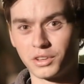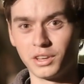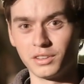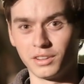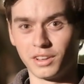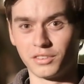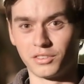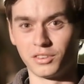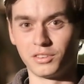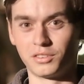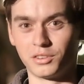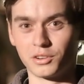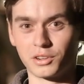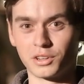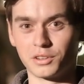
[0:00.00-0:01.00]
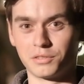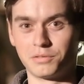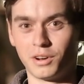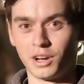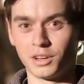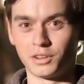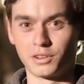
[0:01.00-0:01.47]
kit lenses you're gonna
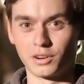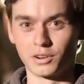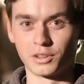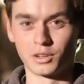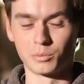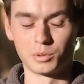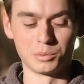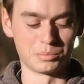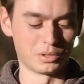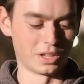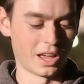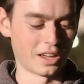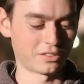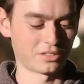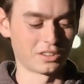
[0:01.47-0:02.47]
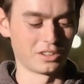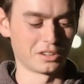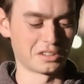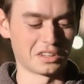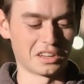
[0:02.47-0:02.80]
find are gonna be plastic